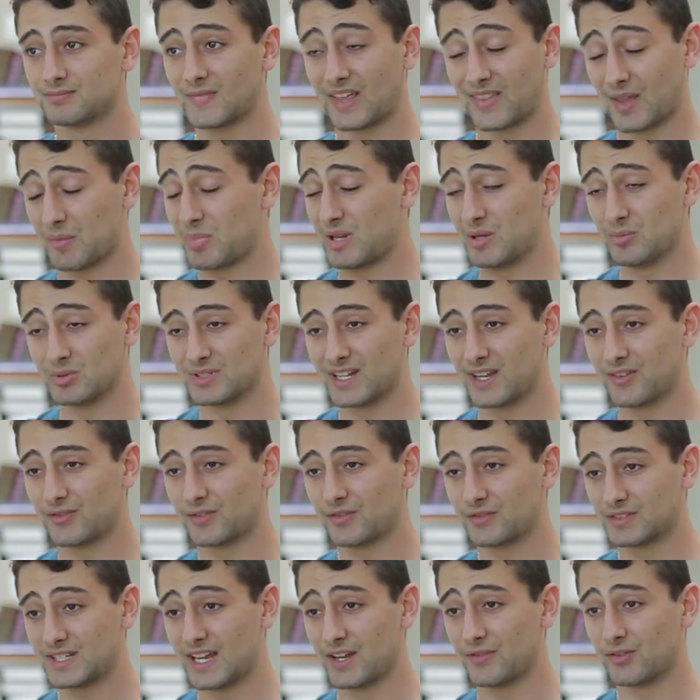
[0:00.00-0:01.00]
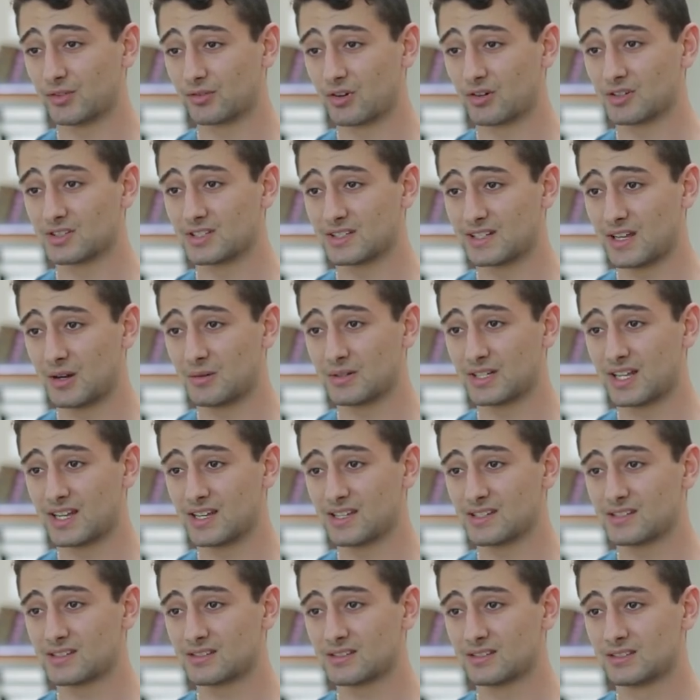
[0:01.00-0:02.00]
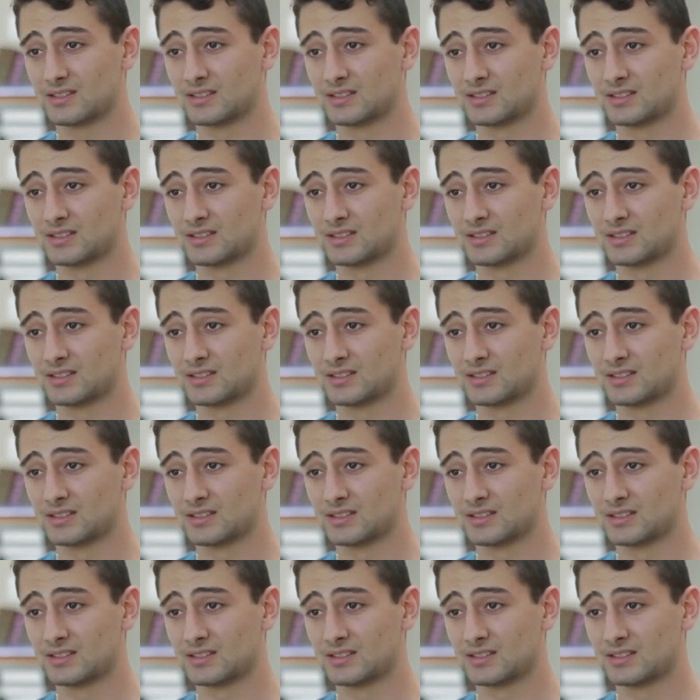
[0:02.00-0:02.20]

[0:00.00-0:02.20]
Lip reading: that people take for granted nowadays.